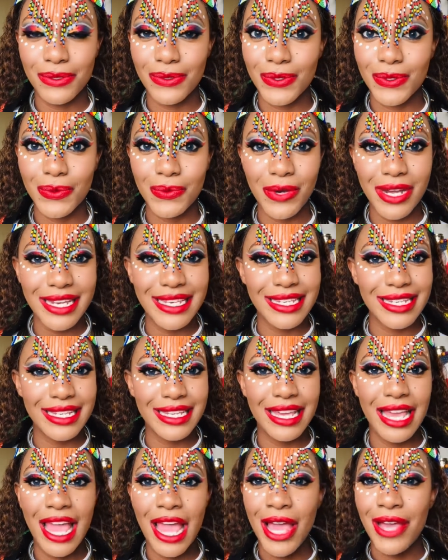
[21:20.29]

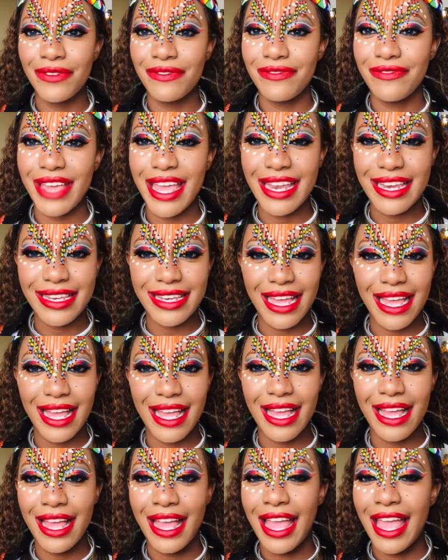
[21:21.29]
Swati,
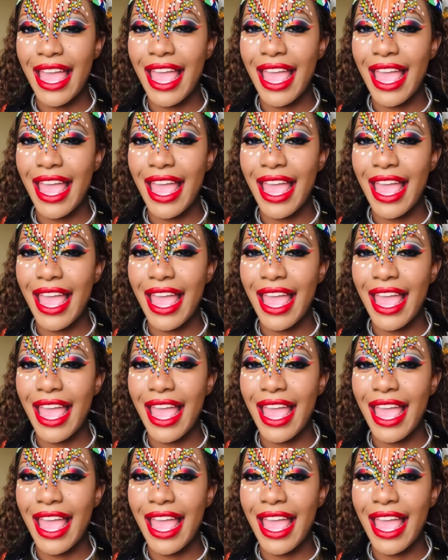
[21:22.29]
Venda,